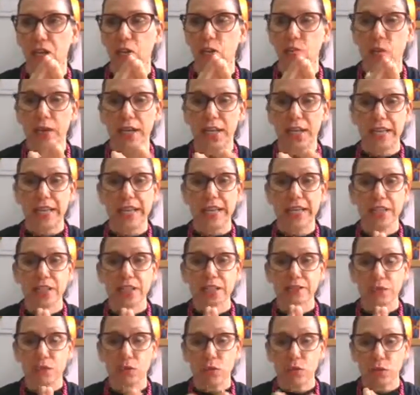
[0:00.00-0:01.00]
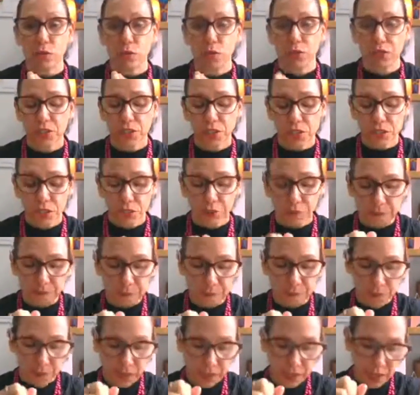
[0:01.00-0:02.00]
ready end of August.
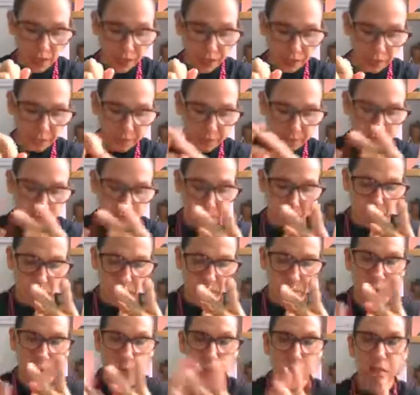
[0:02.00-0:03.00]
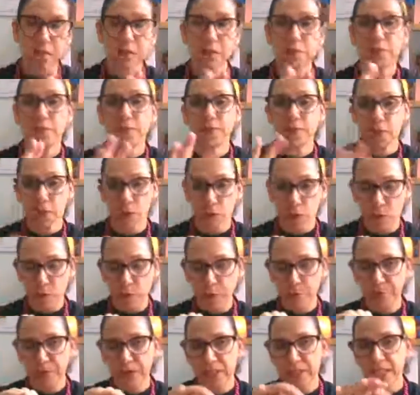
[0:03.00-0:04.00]
Book number
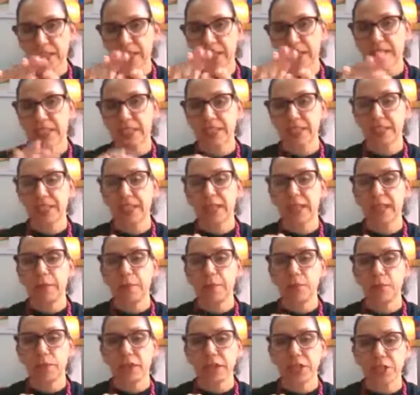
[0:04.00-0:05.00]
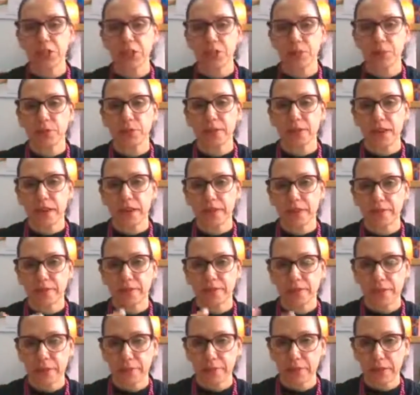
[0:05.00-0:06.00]
4 is a collaboration with other
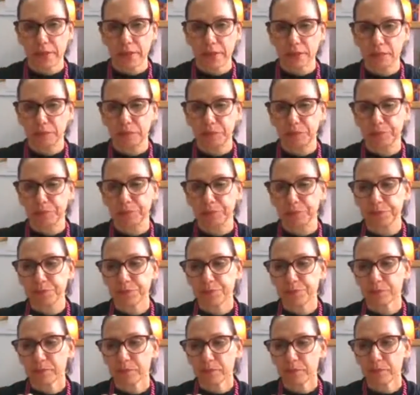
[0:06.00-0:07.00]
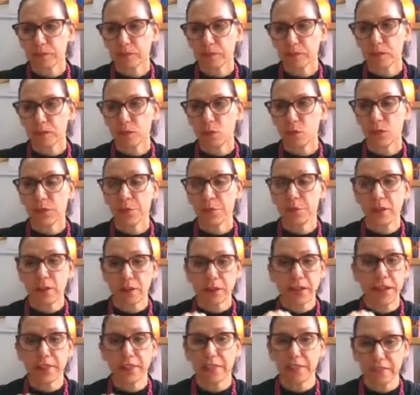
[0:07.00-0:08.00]
female women,
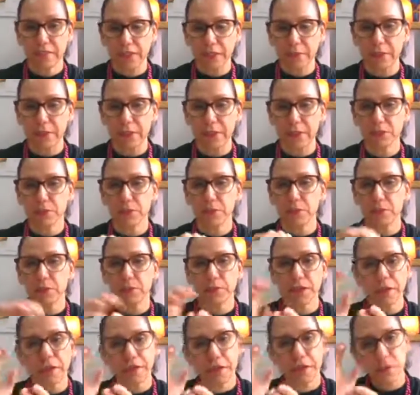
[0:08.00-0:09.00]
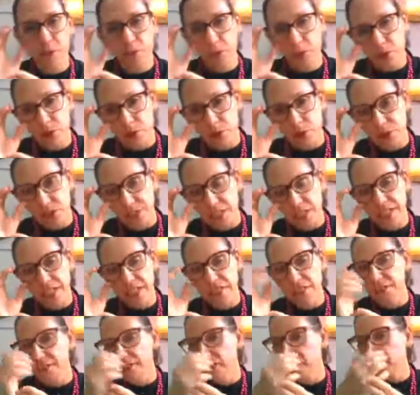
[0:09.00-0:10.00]
other females from around the world,
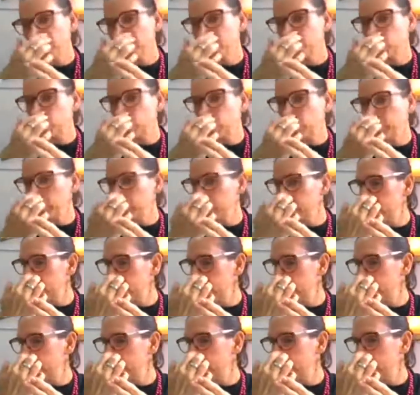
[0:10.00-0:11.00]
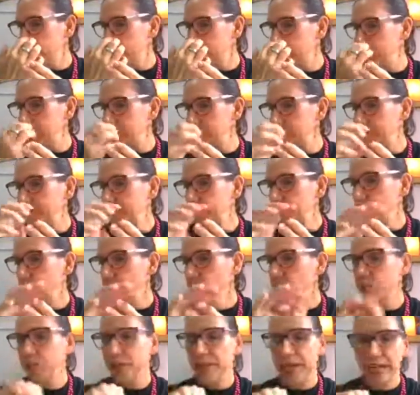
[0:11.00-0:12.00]
and that book is
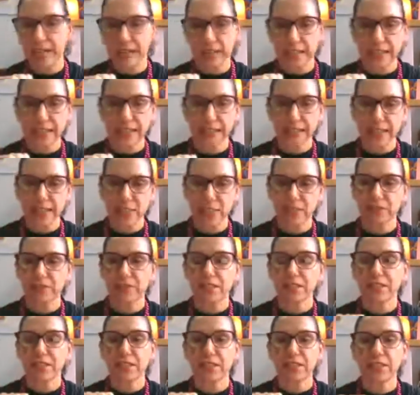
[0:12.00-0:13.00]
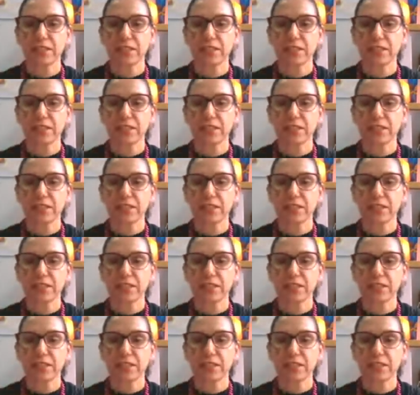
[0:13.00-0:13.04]
will be out at the end of this